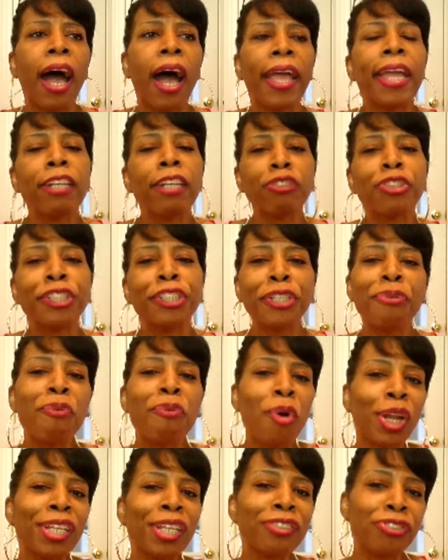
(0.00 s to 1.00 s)
I
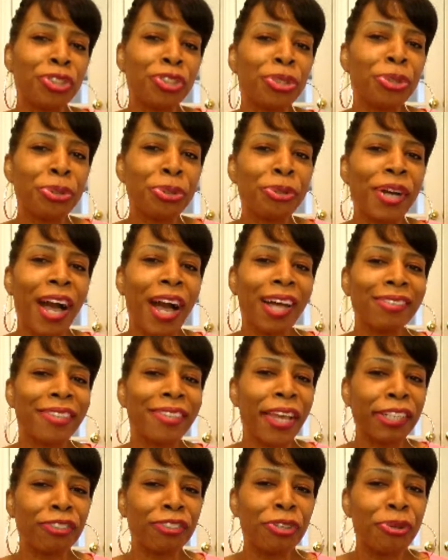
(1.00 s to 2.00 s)
actually wanted to
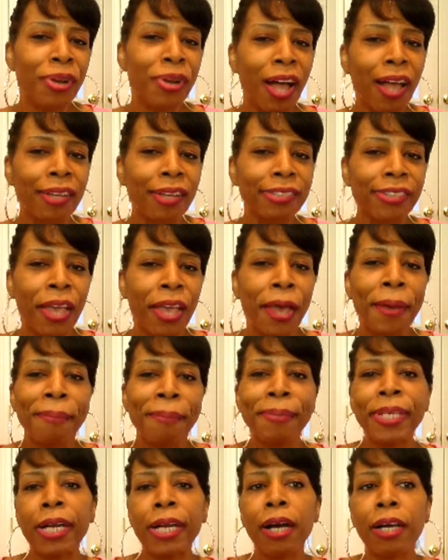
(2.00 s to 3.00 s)
contact you guys
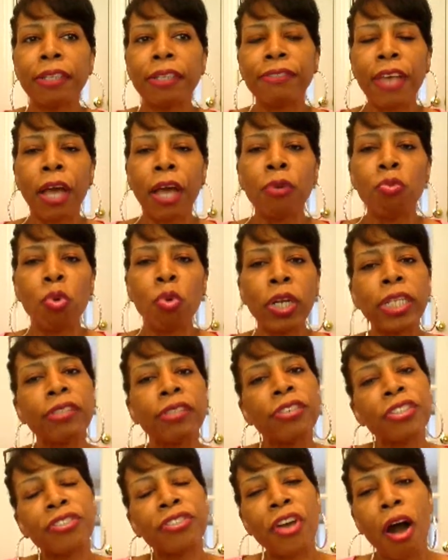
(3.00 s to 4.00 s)
because I
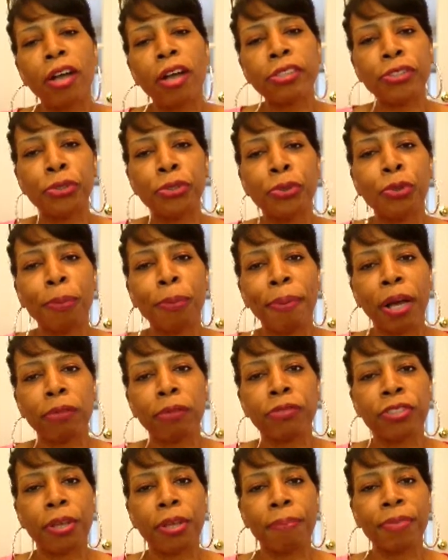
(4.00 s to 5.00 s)
wanted to talk to you
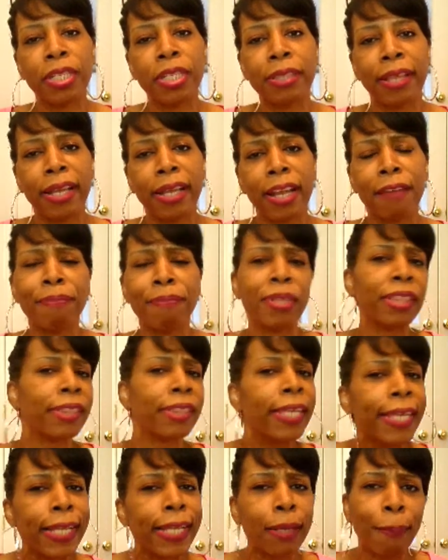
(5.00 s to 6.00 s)
about something that I've
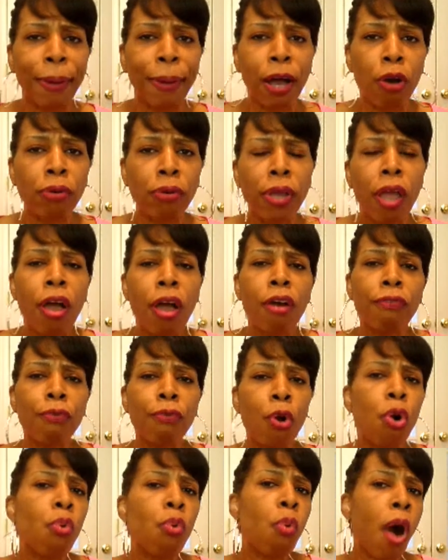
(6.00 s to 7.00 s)
been thinking
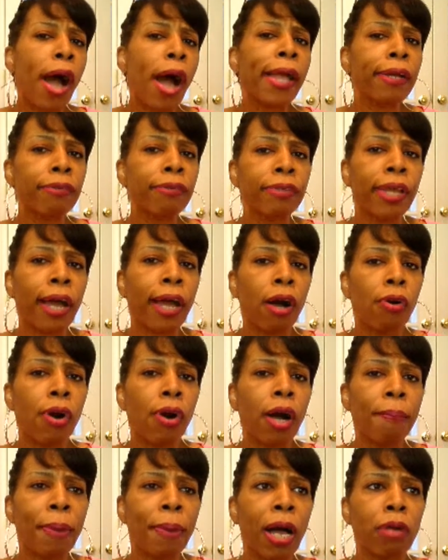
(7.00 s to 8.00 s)
about for a while now,